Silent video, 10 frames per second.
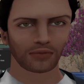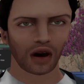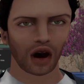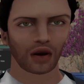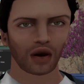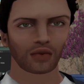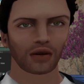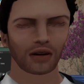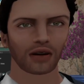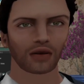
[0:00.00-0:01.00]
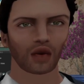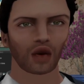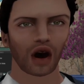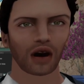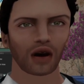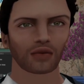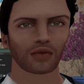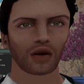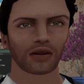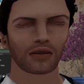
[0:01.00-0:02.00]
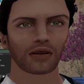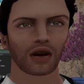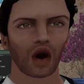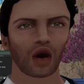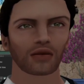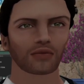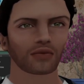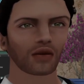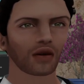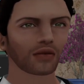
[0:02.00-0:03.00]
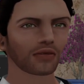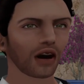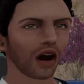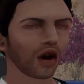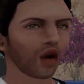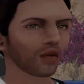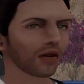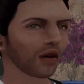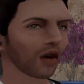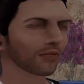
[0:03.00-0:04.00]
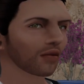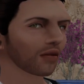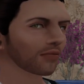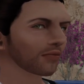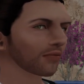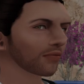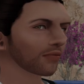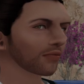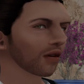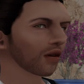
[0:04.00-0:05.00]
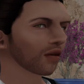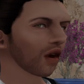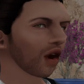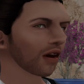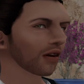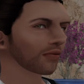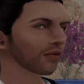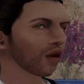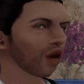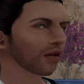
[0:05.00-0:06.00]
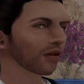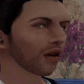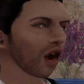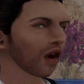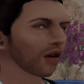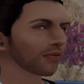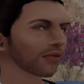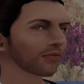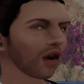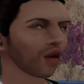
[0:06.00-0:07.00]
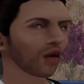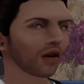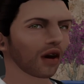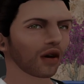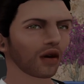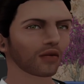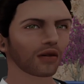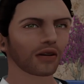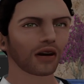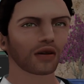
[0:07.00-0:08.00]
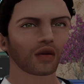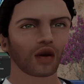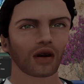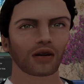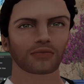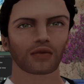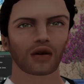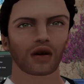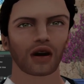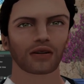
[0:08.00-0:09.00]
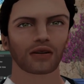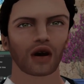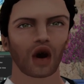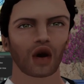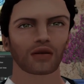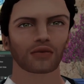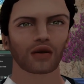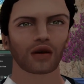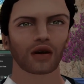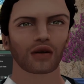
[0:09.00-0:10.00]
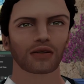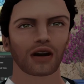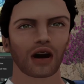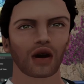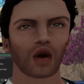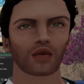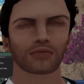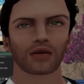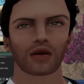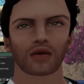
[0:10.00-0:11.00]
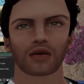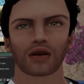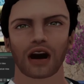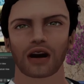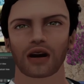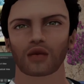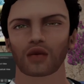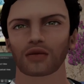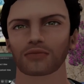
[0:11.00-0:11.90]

Age UK is more for older adults. But we ring them on Christmas, Christmas Day, Christmas Eve, and talk with them. And it breaks my heart because that hour,